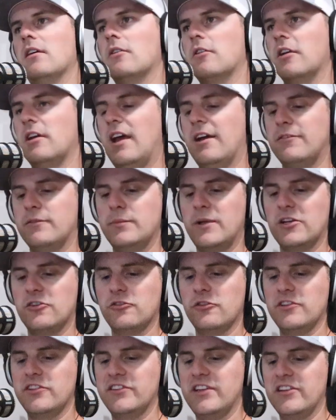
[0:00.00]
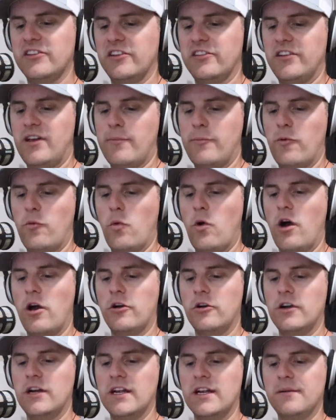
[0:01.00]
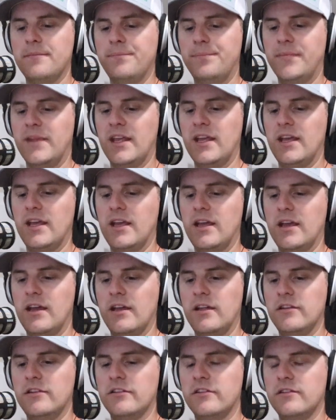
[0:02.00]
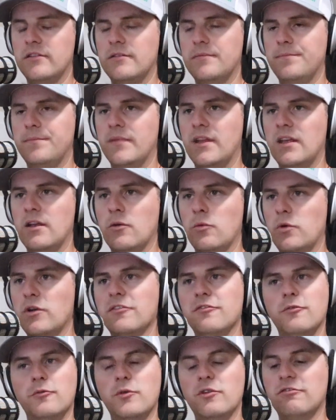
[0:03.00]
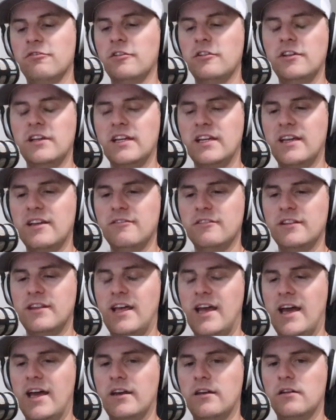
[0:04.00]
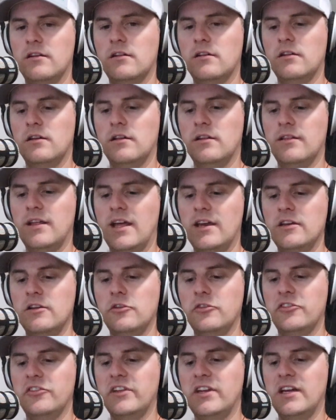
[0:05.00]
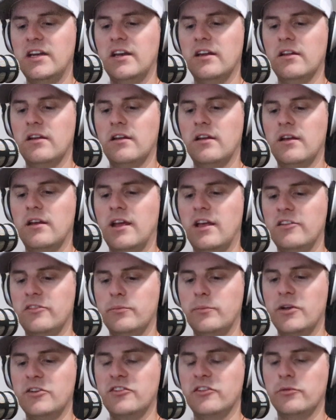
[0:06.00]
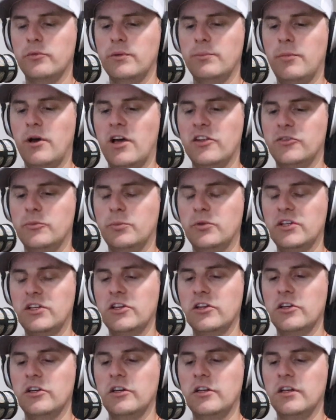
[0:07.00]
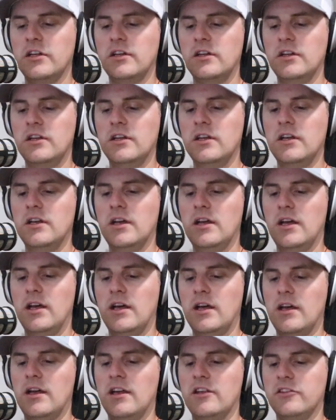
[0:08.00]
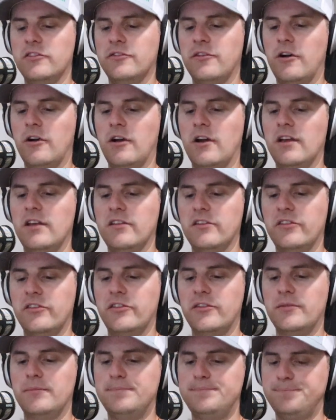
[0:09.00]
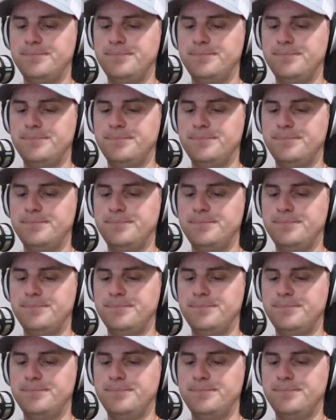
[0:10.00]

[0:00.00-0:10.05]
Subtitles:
going to have to make sure he stays on top of watering, and we've really given that new seed as much as we possibly could as far as